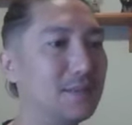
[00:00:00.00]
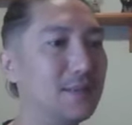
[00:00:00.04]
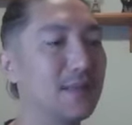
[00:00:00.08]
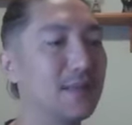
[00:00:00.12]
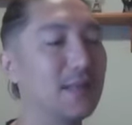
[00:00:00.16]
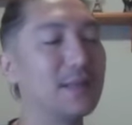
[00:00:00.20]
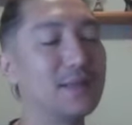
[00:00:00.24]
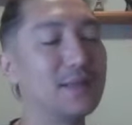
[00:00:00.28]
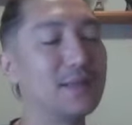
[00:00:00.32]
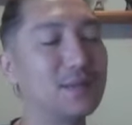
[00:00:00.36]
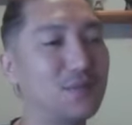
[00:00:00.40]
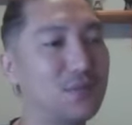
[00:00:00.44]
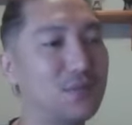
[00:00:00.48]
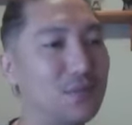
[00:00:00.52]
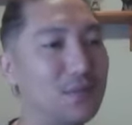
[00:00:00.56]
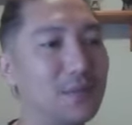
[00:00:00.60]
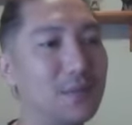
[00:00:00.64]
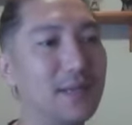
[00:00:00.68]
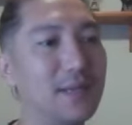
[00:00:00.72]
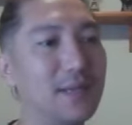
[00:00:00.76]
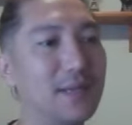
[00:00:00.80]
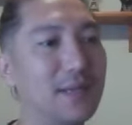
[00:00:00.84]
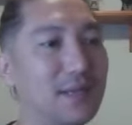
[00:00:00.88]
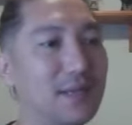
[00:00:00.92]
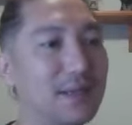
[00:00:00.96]
At least for
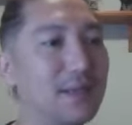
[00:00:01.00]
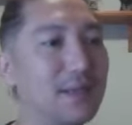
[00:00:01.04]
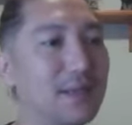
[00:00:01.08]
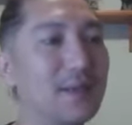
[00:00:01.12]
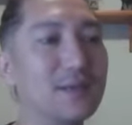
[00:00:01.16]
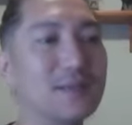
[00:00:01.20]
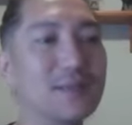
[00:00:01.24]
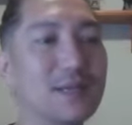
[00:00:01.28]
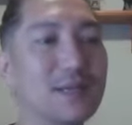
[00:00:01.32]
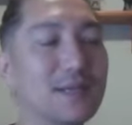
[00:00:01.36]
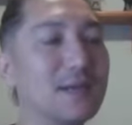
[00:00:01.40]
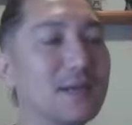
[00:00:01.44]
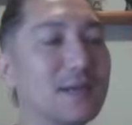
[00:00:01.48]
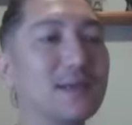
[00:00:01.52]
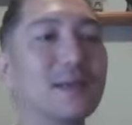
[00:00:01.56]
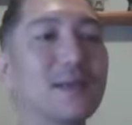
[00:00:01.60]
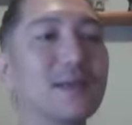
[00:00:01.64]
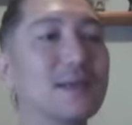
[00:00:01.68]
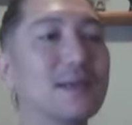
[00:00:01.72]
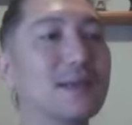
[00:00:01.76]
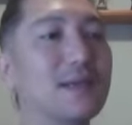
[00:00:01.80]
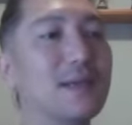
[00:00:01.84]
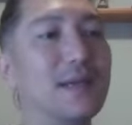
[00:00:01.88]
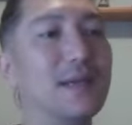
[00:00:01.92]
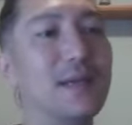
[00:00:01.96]
me, it's like,
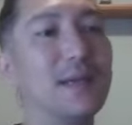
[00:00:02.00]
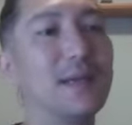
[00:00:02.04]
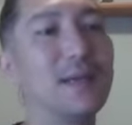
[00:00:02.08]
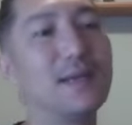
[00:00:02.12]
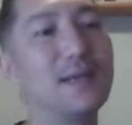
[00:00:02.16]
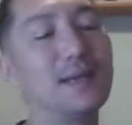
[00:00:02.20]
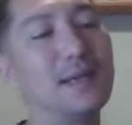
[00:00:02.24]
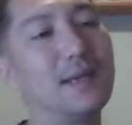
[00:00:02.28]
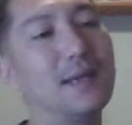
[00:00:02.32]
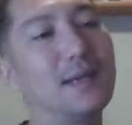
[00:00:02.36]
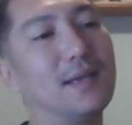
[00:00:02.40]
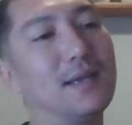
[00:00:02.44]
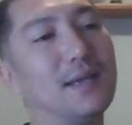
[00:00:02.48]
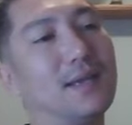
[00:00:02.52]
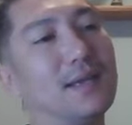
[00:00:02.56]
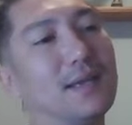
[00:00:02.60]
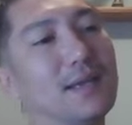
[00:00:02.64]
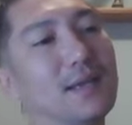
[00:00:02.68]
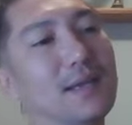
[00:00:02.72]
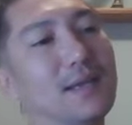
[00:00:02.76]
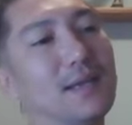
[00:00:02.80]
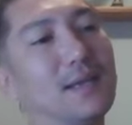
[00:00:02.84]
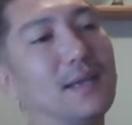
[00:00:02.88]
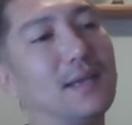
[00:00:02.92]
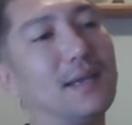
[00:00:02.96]
and
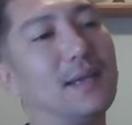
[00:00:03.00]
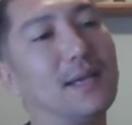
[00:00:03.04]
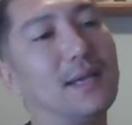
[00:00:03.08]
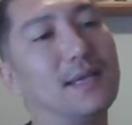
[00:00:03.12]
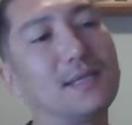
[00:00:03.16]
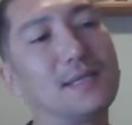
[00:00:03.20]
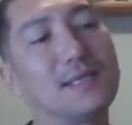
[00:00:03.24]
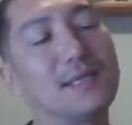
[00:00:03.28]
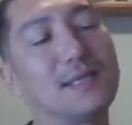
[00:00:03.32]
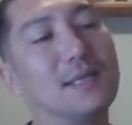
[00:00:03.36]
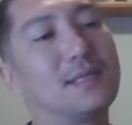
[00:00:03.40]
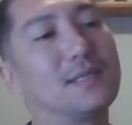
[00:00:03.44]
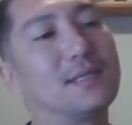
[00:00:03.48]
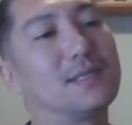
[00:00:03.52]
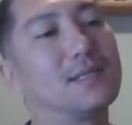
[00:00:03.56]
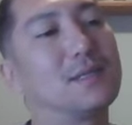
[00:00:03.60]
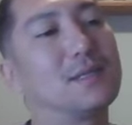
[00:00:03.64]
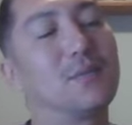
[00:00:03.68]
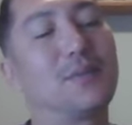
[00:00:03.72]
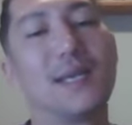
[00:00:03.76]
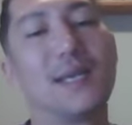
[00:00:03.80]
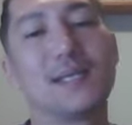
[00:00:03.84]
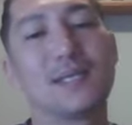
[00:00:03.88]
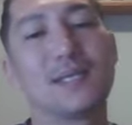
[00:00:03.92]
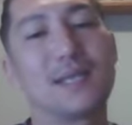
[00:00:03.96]
and I guess it just
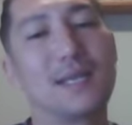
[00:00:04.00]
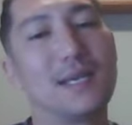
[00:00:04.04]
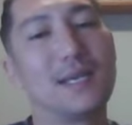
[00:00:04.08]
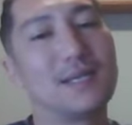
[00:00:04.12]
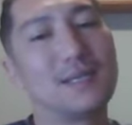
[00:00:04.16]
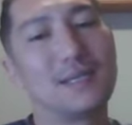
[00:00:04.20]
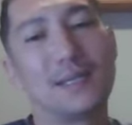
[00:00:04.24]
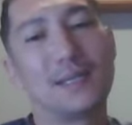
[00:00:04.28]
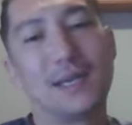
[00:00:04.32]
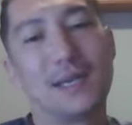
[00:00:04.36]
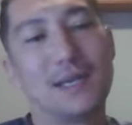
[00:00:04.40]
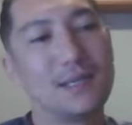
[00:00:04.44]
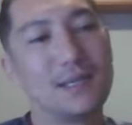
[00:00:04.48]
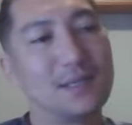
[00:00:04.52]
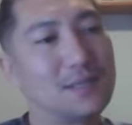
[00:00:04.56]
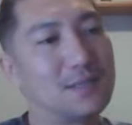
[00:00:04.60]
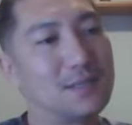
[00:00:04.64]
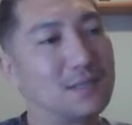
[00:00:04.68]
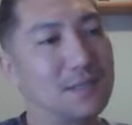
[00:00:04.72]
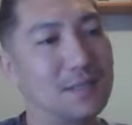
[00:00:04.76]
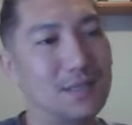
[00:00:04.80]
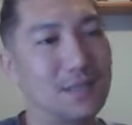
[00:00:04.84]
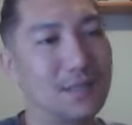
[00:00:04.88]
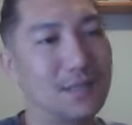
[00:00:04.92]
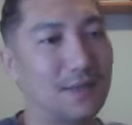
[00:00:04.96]
depends case to case,
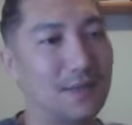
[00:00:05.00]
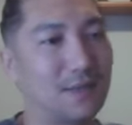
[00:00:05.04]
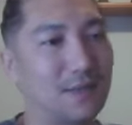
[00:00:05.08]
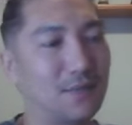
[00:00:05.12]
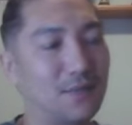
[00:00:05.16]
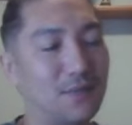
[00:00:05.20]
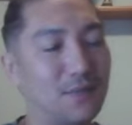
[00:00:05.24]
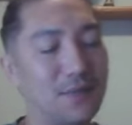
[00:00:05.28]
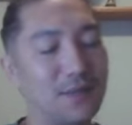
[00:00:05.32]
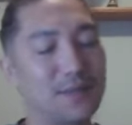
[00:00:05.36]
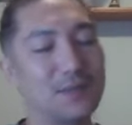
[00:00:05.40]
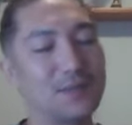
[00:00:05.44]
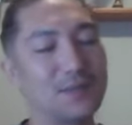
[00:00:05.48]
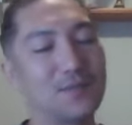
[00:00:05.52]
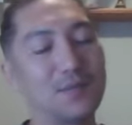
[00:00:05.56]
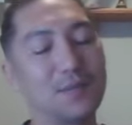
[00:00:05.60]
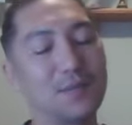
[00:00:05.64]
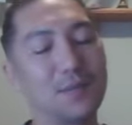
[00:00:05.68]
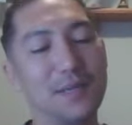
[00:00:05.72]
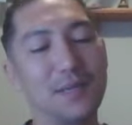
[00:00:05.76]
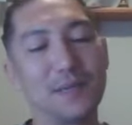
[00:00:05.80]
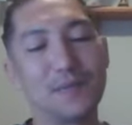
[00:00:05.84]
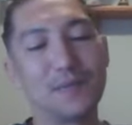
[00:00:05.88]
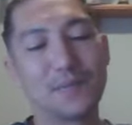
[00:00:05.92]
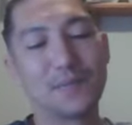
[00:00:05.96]
at least for
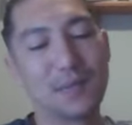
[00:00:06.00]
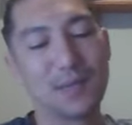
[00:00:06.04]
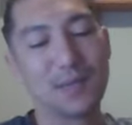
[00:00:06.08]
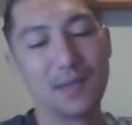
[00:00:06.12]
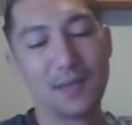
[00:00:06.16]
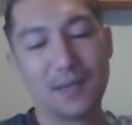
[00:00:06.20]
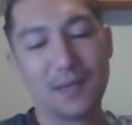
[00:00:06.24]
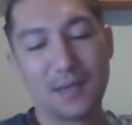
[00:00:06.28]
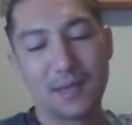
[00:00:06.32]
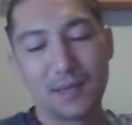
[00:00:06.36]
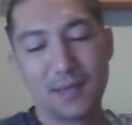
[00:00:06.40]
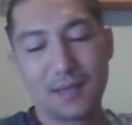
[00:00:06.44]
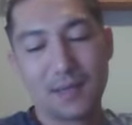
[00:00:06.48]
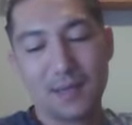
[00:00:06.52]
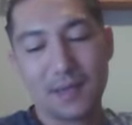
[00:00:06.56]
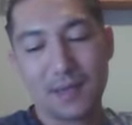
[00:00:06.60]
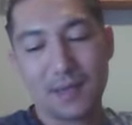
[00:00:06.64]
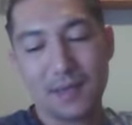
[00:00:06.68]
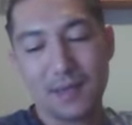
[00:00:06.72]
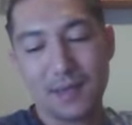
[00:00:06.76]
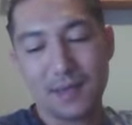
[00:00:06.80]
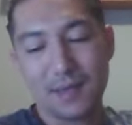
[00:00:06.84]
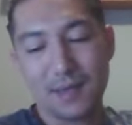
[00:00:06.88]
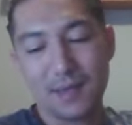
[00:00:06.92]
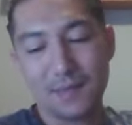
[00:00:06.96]
me.
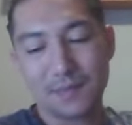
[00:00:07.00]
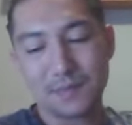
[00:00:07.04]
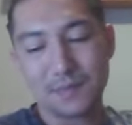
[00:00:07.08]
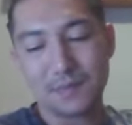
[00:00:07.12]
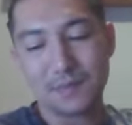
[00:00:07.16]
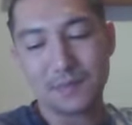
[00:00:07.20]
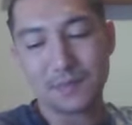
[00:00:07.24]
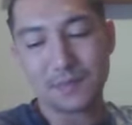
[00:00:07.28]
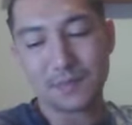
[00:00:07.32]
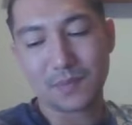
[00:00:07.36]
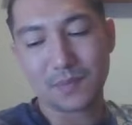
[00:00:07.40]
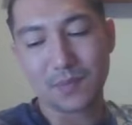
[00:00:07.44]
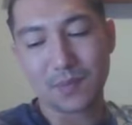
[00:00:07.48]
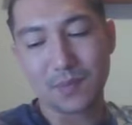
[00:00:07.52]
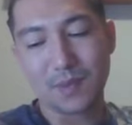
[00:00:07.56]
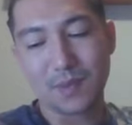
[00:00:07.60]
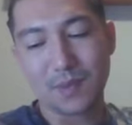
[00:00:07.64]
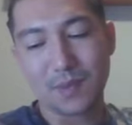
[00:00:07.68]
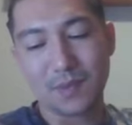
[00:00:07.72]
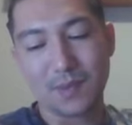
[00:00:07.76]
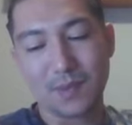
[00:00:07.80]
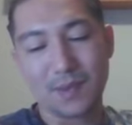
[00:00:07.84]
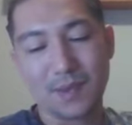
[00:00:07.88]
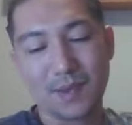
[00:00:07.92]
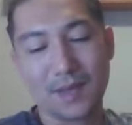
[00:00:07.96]
Um,
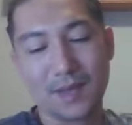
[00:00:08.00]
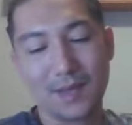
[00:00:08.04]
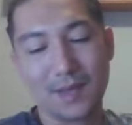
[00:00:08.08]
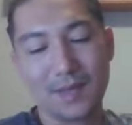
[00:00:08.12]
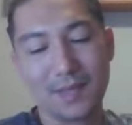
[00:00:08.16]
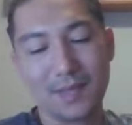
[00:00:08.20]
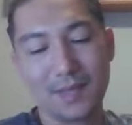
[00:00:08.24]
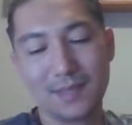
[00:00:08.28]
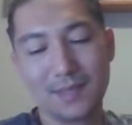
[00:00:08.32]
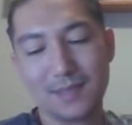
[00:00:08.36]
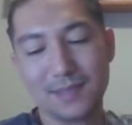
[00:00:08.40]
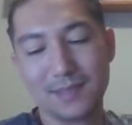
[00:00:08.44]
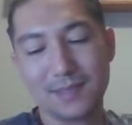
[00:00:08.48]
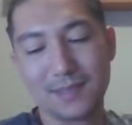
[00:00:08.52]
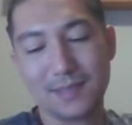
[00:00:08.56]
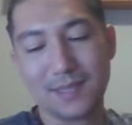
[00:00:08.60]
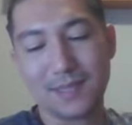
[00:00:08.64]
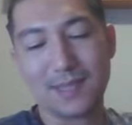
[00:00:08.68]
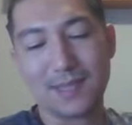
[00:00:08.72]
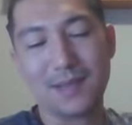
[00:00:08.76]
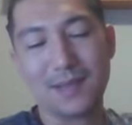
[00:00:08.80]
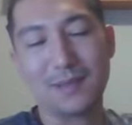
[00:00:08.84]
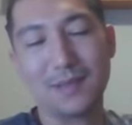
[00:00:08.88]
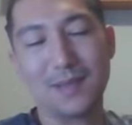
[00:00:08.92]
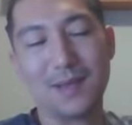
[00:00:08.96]
whether or not I need to like
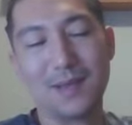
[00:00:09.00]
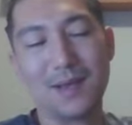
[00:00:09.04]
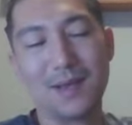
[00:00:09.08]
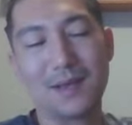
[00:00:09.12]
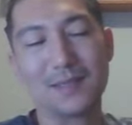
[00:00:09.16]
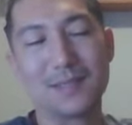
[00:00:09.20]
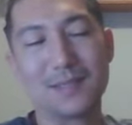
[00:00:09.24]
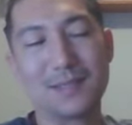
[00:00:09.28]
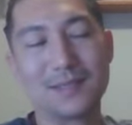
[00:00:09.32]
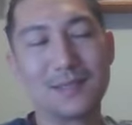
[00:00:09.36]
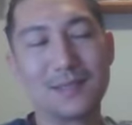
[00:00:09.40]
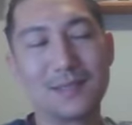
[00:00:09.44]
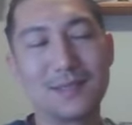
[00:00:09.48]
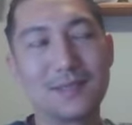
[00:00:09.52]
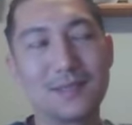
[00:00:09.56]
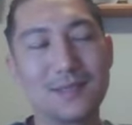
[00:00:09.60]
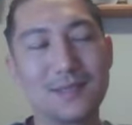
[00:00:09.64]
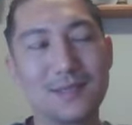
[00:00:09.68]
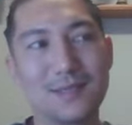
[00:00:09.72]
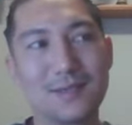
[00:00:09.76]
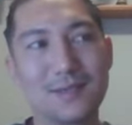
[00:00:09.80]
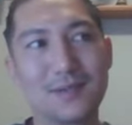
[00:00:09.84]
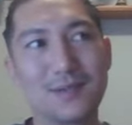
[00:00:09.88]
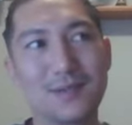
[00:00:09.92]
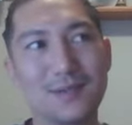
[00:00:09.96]
cut my losses and
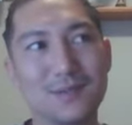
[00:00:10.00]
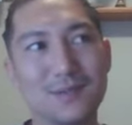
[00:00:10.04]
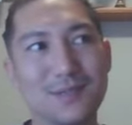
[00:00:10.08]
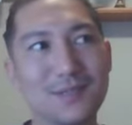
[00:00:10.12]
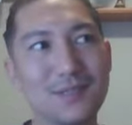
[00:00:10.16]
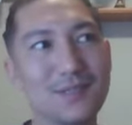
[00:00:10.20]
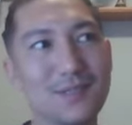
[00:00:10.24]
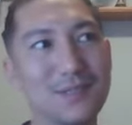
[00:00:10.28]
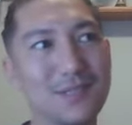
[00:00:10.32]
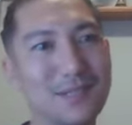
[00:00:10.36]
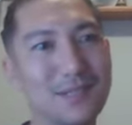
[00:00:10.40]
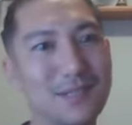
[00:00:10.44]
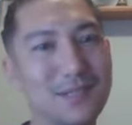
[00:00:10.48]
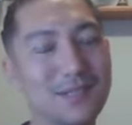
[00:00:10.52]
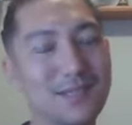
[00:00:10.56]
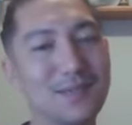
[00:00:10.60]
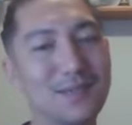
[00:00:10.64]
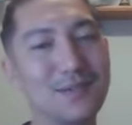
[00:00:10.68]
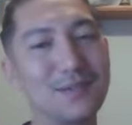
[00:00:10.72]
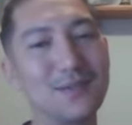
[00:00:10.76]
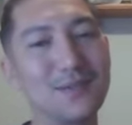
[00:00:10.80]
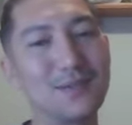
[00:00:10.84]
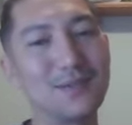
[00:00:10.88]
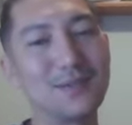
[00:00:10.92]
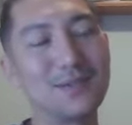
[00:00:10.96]
start over,
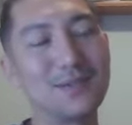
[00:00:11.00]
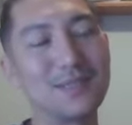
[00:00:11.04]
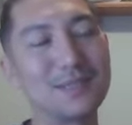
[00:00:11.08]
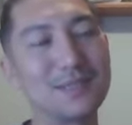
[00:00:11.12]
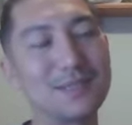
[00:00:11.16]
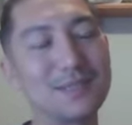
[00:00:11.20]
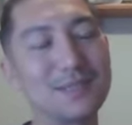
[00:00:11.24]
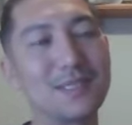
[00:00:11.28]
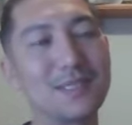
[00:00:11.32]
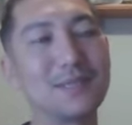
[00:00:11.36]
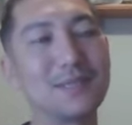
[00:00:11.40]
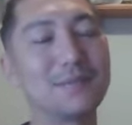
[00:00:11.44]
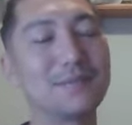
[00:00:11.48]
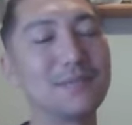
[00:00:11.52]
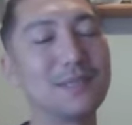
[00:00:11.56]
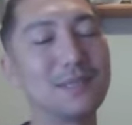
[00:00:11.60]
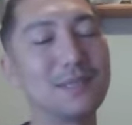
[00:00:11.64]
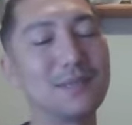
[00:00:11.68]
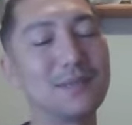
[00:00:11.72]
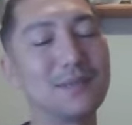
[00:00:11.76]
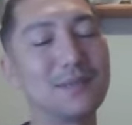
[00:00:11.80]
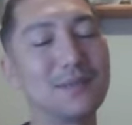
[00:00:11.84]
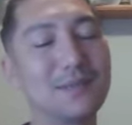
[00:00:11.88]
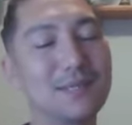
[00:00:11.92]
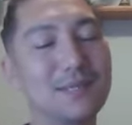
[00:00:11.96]
or just
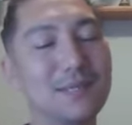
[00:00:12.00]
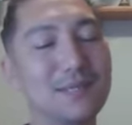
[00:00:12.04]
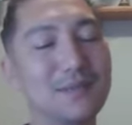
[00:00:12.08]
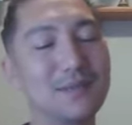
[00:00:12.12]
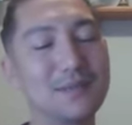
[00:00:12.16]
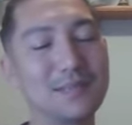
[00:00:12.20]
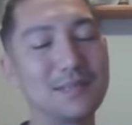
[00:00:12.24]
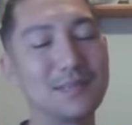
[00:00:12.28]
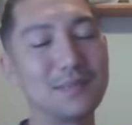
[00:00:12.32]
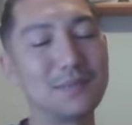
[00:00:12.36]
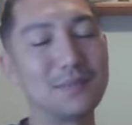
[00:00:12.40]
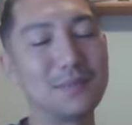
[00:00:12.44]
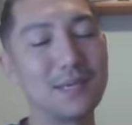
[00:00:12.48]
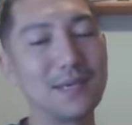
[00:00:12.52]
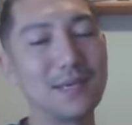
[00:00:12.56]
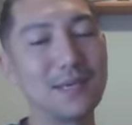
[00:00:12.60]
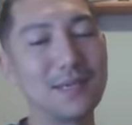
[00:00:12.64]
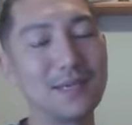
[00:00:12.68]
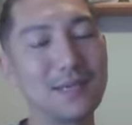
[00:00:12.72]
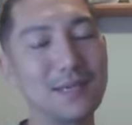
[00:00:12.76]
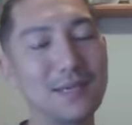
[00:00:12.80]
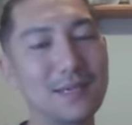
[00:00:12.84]
keep going down the same path.